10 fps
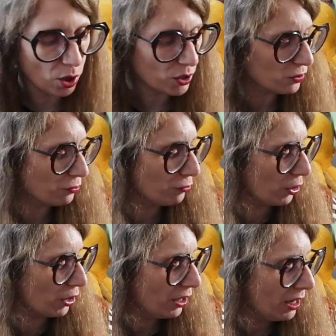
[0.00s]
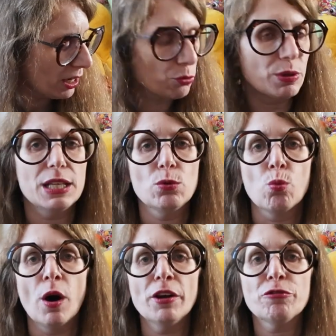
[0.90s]
box for green,
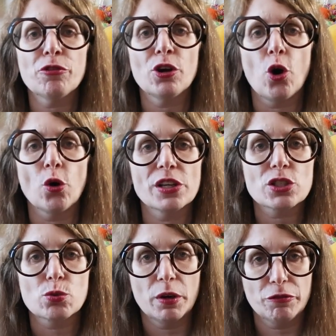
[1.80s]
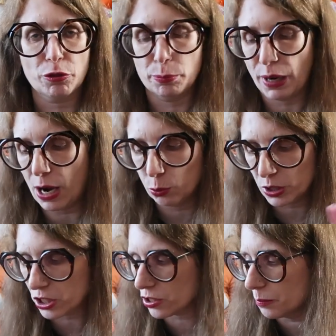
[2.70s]
1 for orange, 1 for brown,
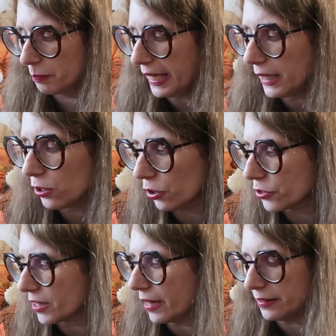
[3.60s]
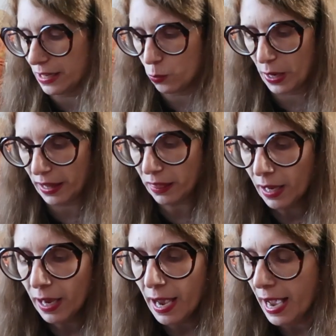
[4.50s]
which is the main colors I knit with.
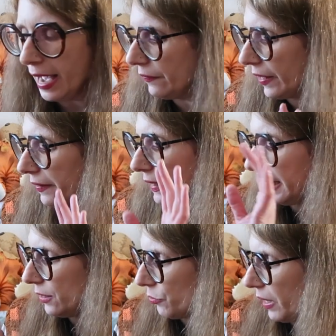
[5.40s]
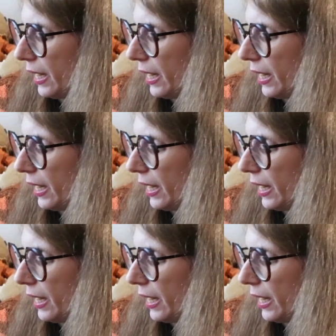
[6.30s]
And then either